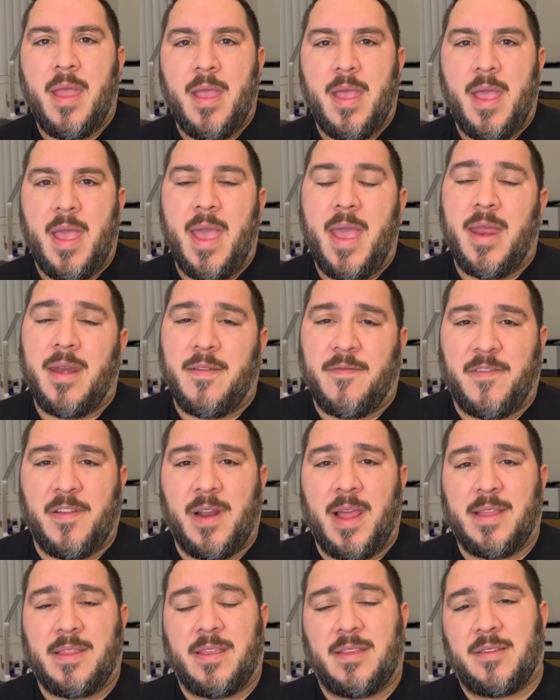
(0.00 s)
And if you
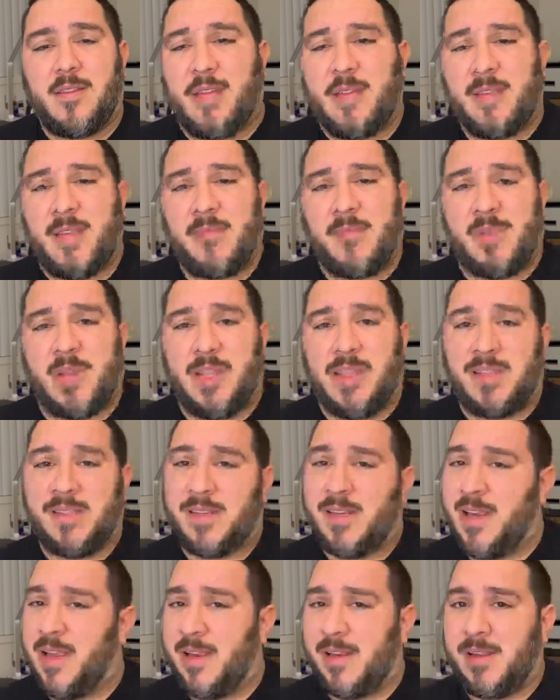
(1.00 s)
like this content, please
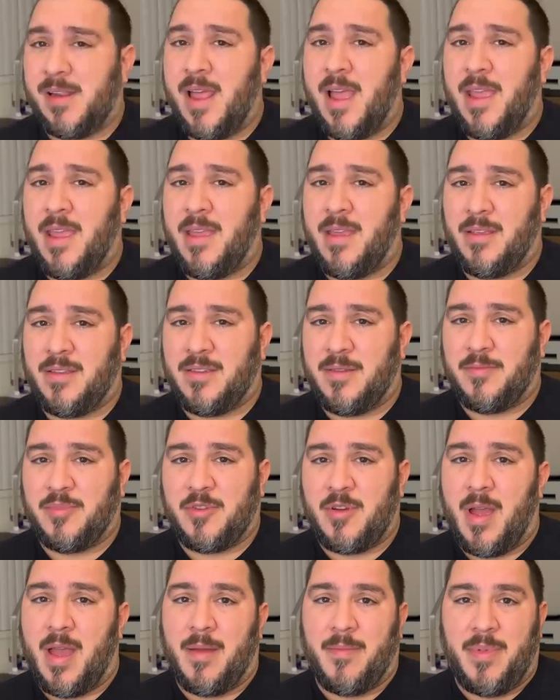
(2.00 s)
click like,
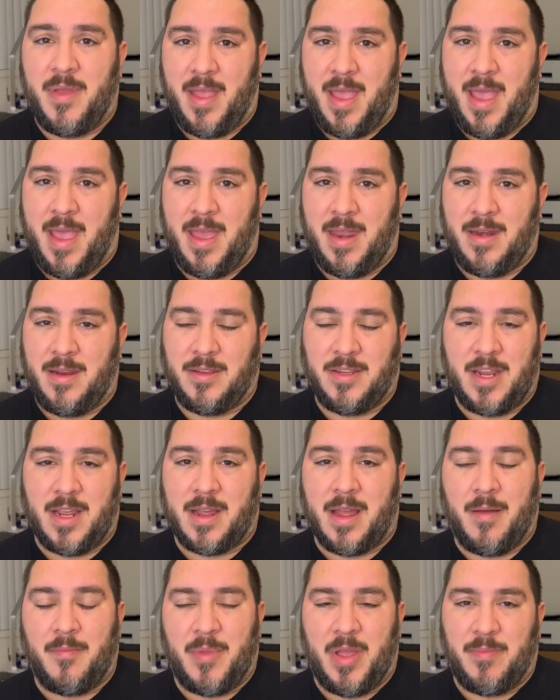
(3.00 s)
subscribe, and
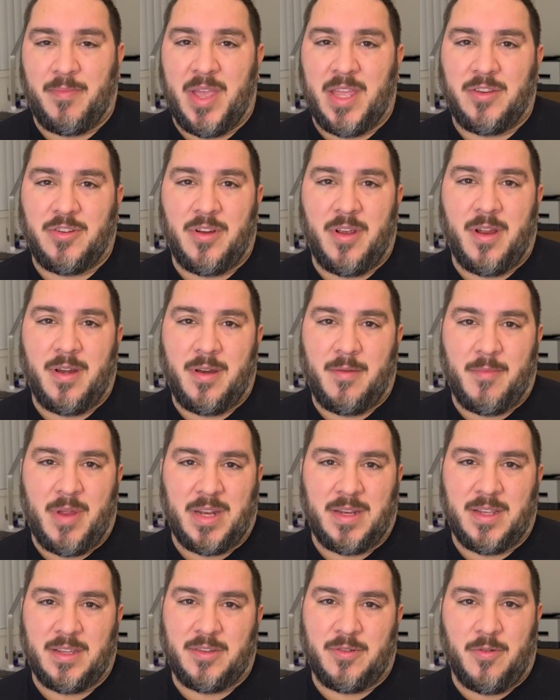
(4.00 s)
check out my Patreon and my
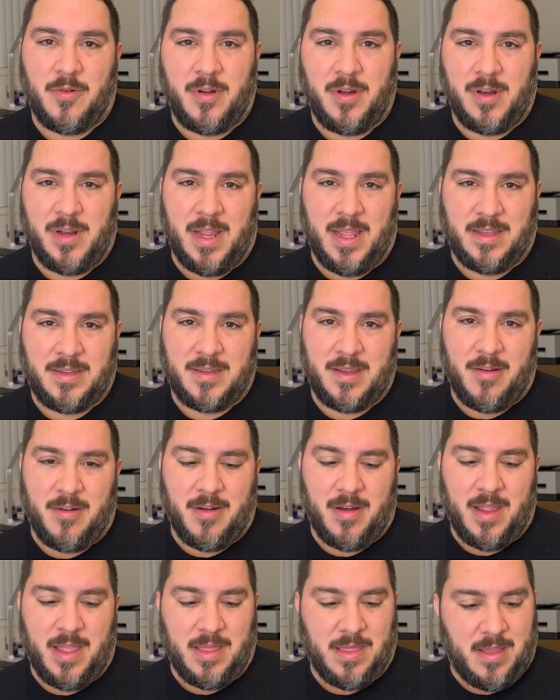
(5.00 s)
Discord. Links
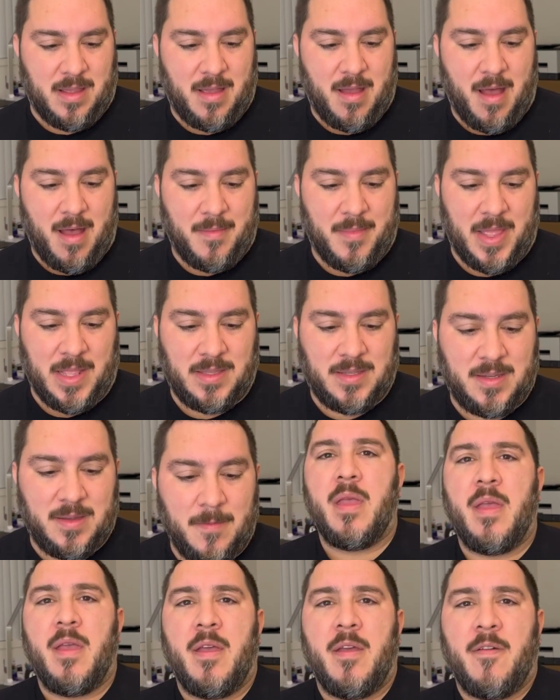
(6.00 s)
are in the comments.